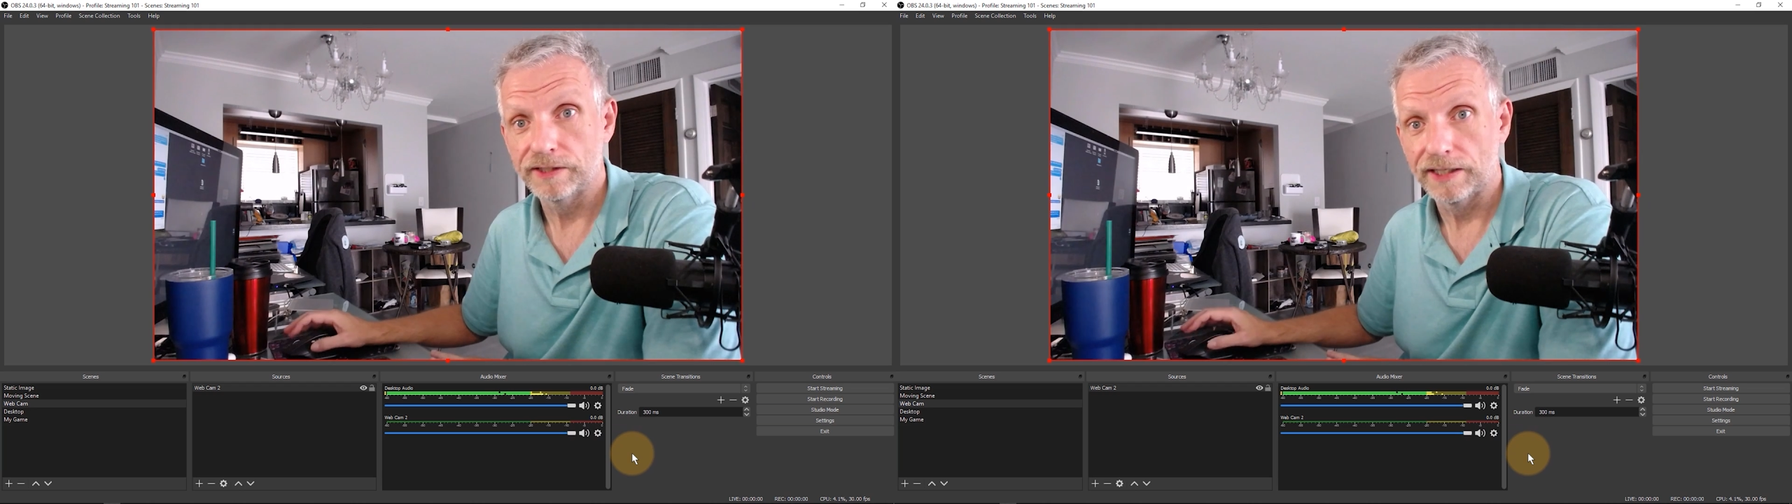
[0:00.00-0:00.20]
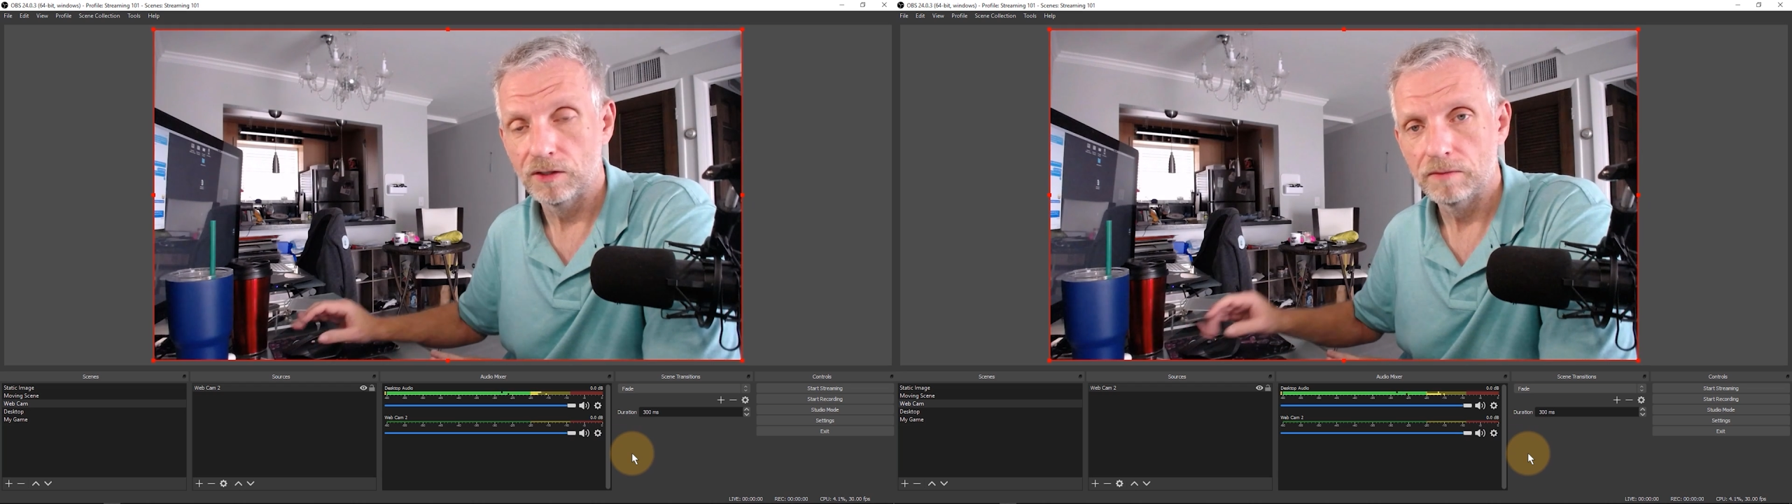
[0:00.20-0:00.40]
will
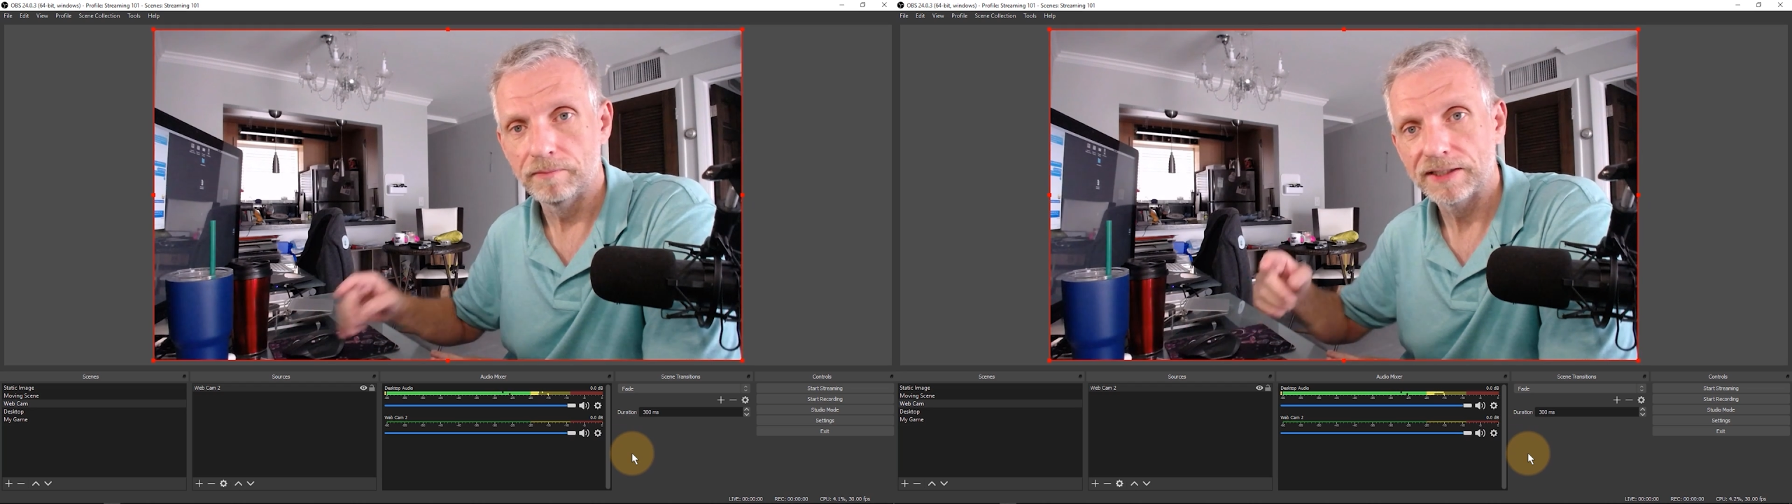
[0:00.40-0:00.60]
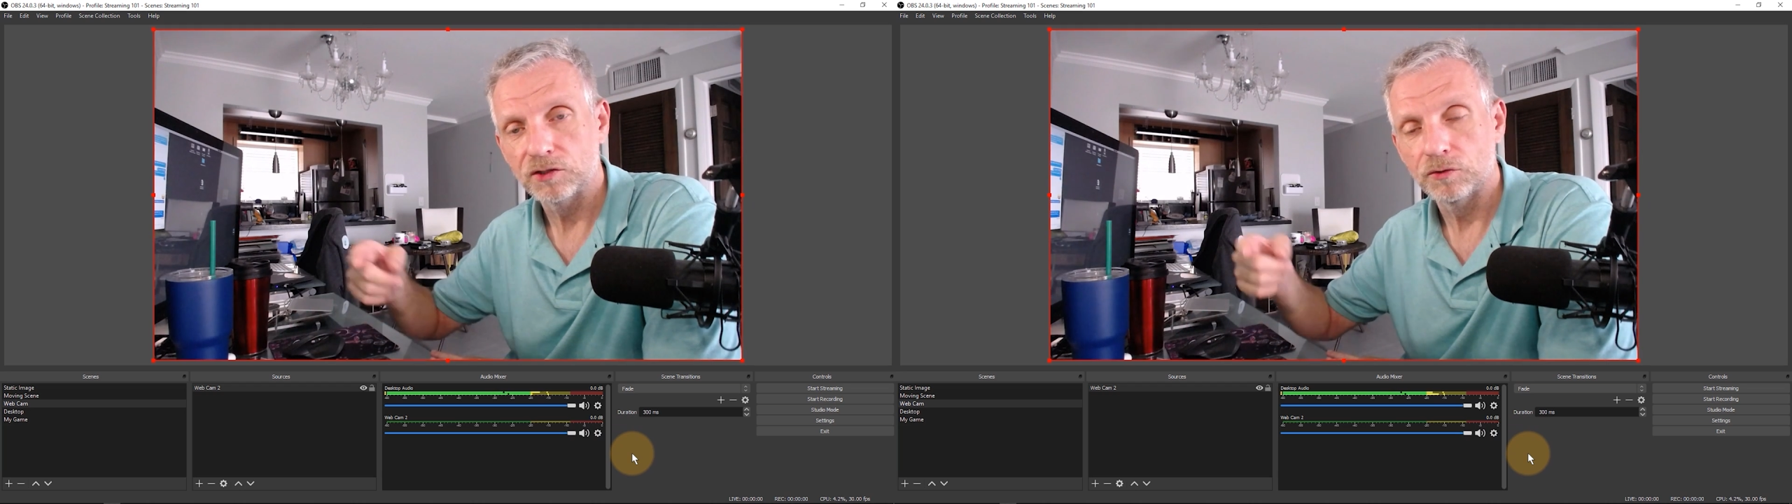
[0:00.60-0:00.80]
now
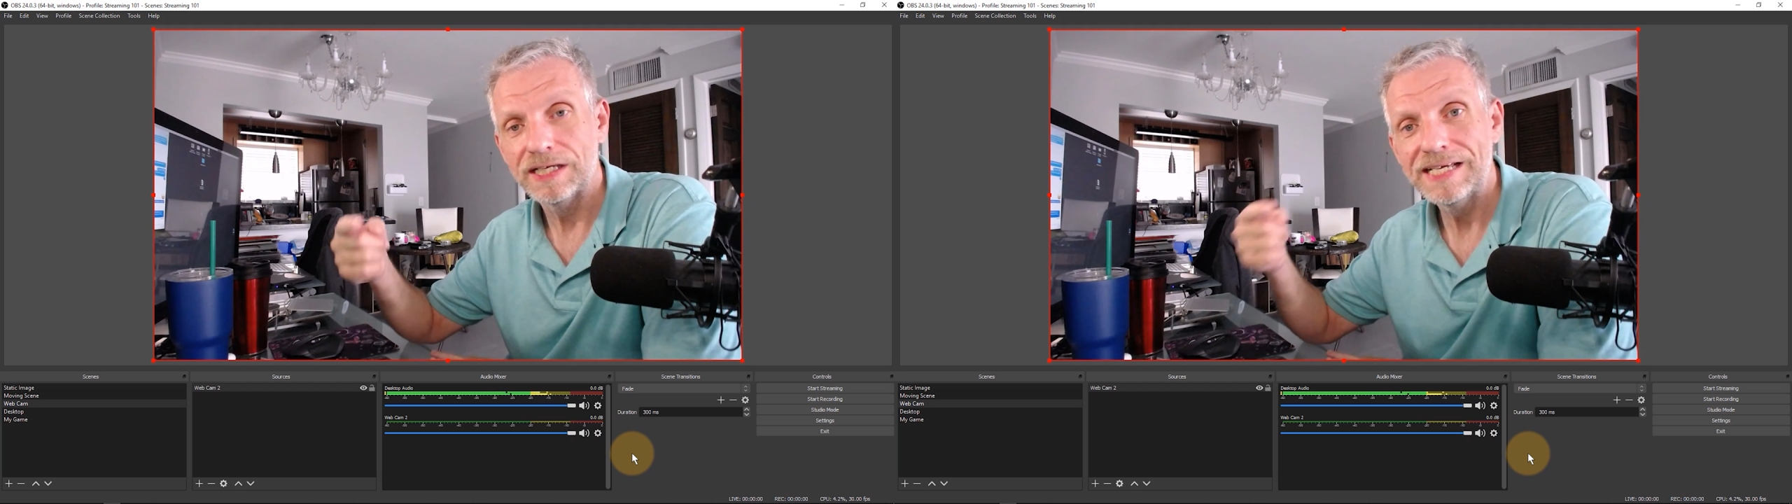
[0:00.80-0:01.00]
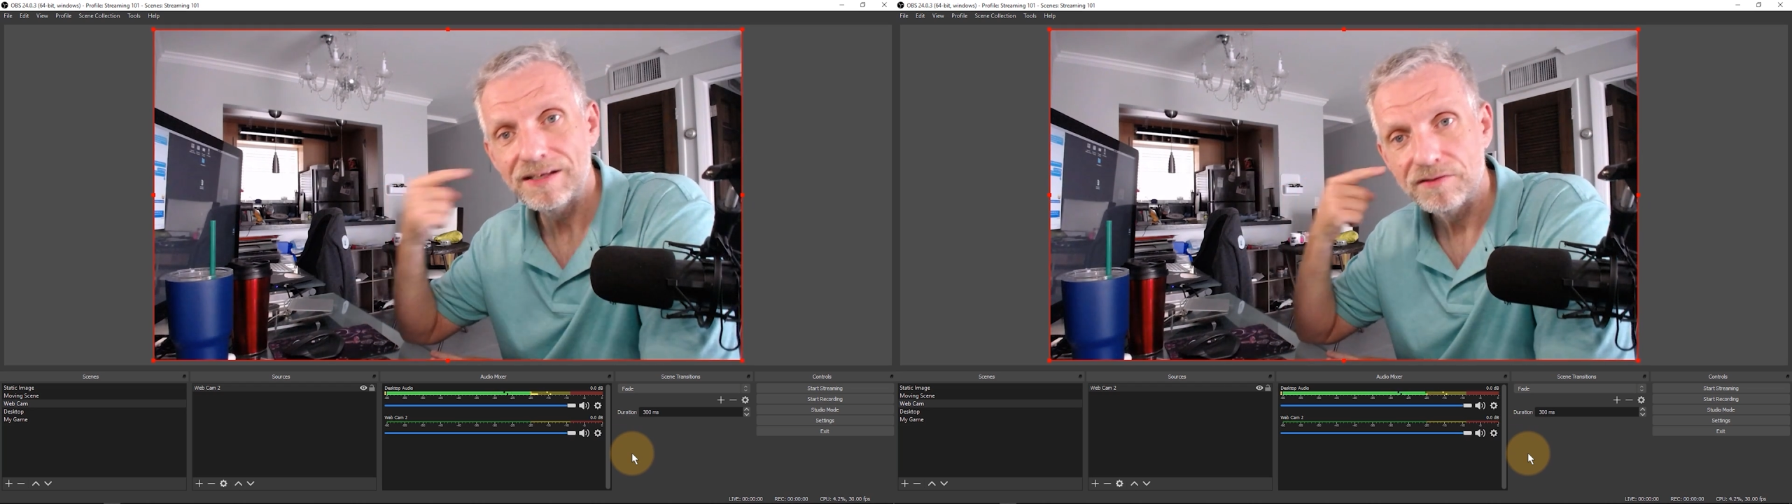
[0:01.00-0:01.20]
make you
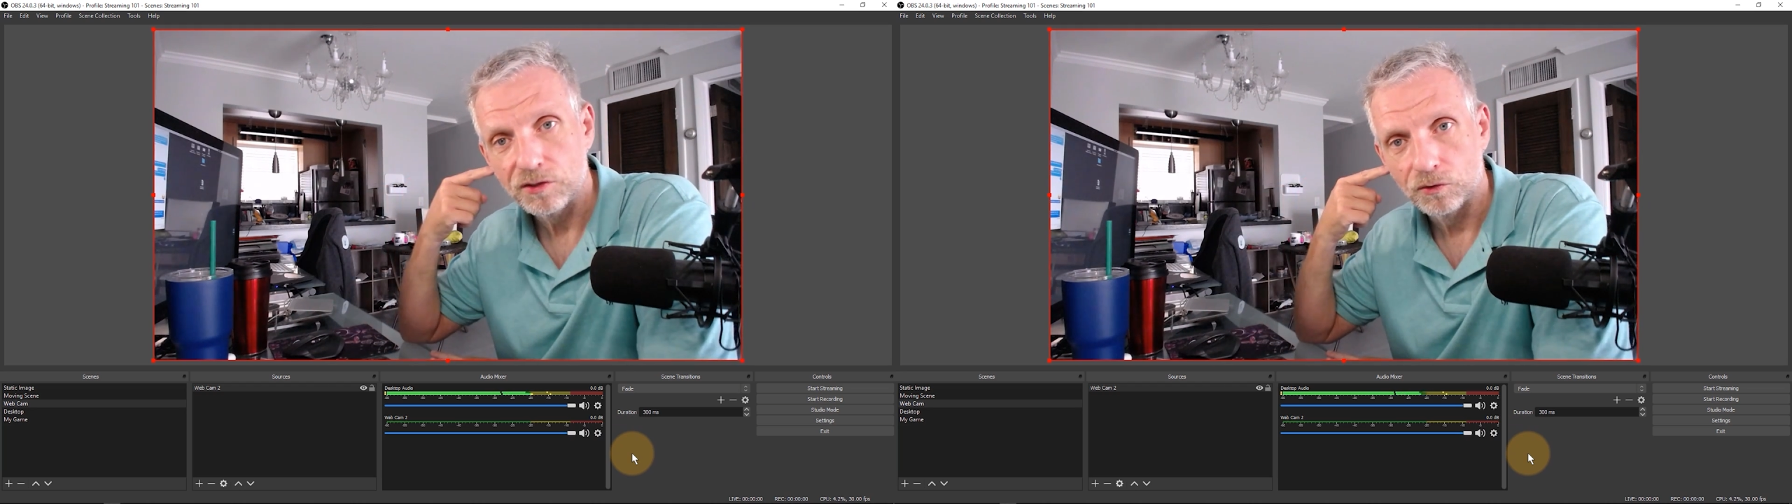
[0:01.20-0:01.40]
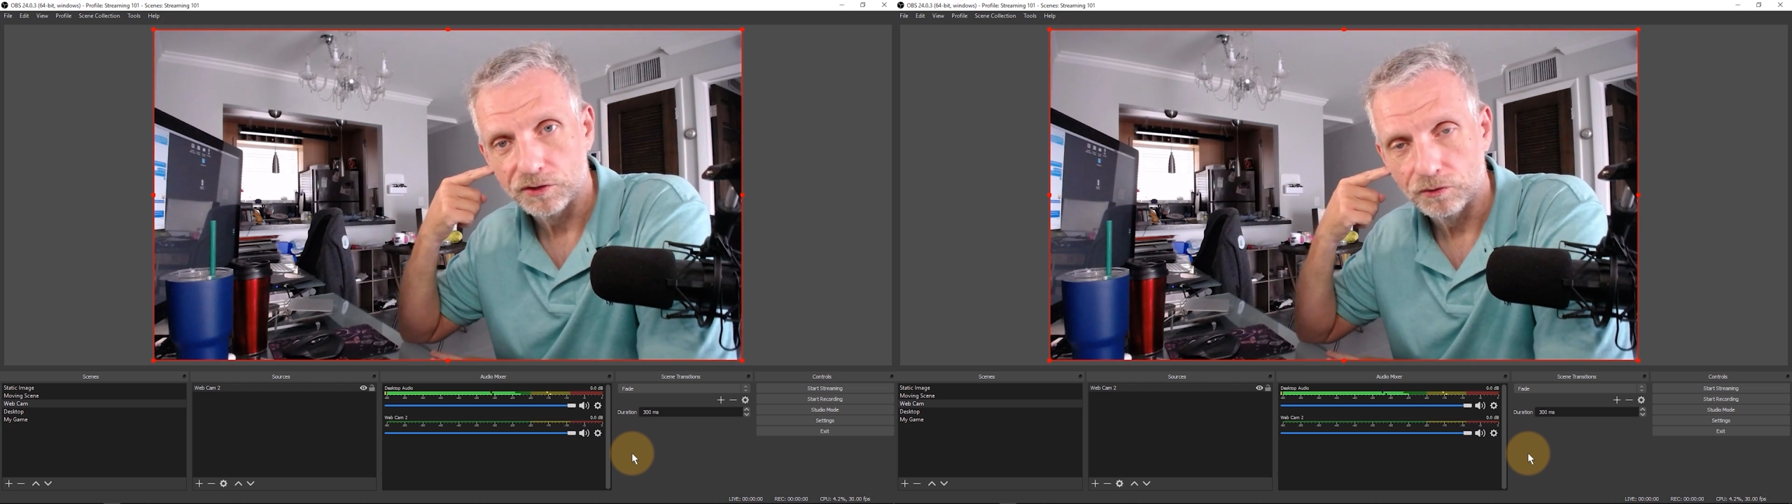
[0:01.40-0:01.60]
hear the
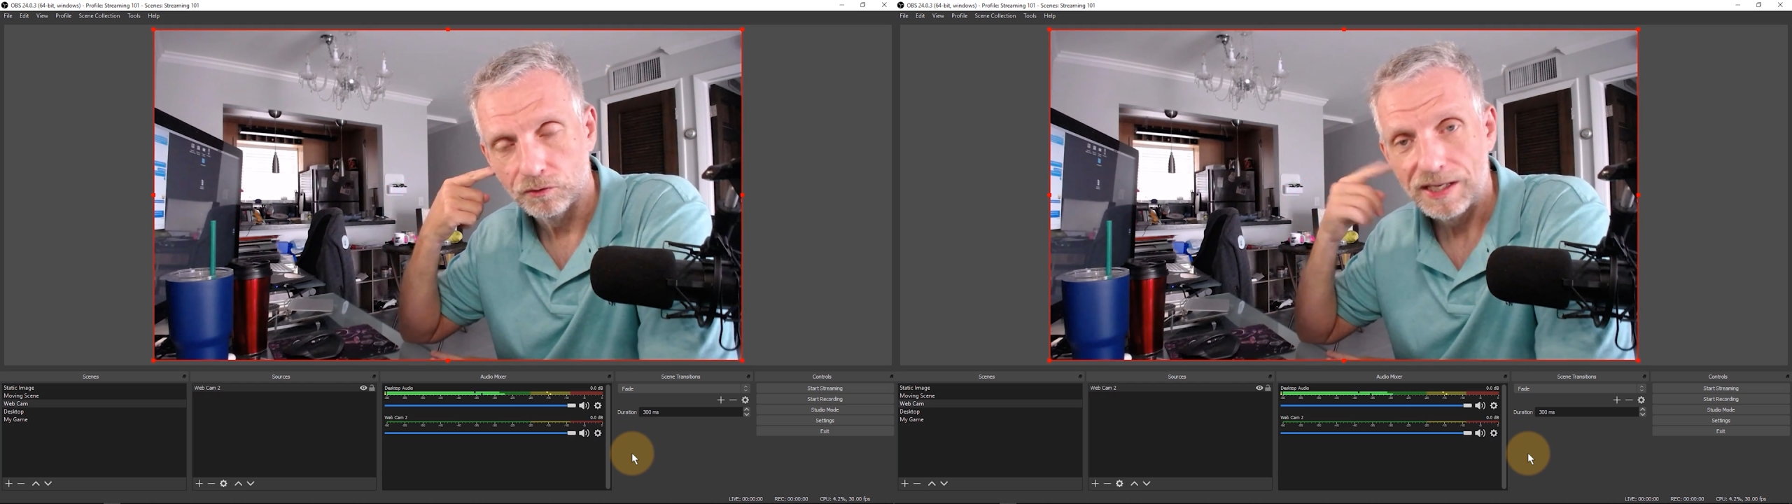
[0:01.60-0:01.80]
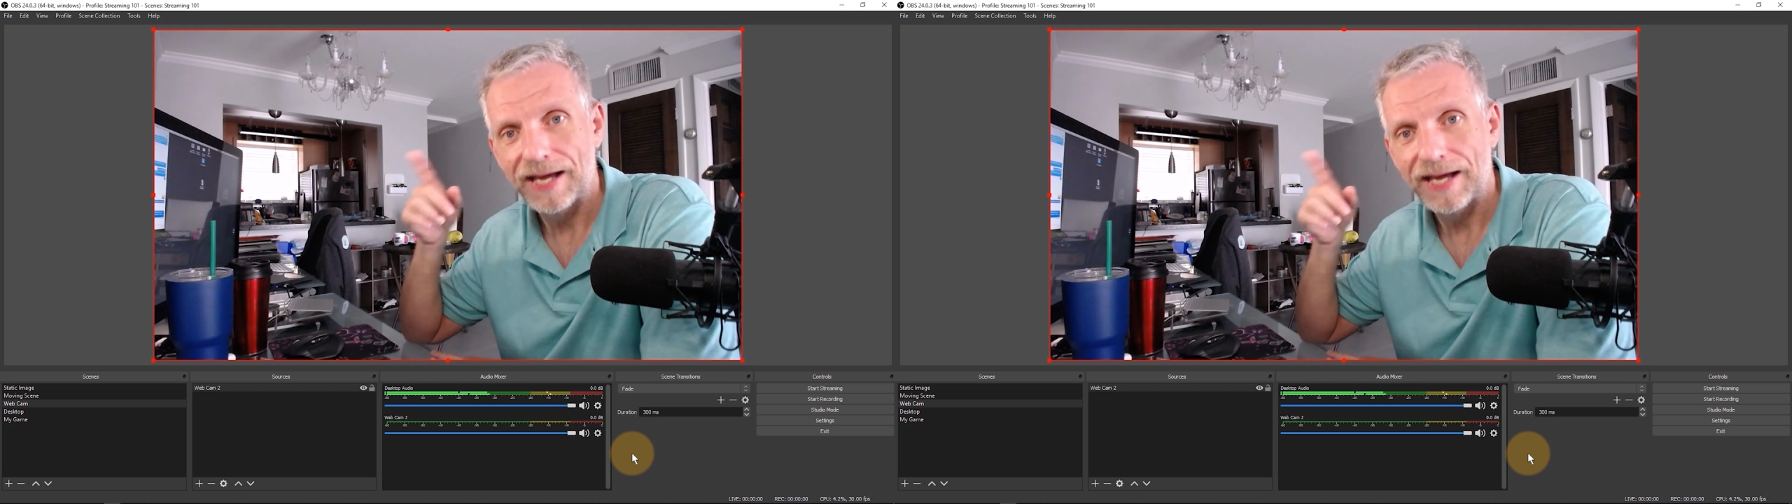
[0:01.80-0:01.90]
audio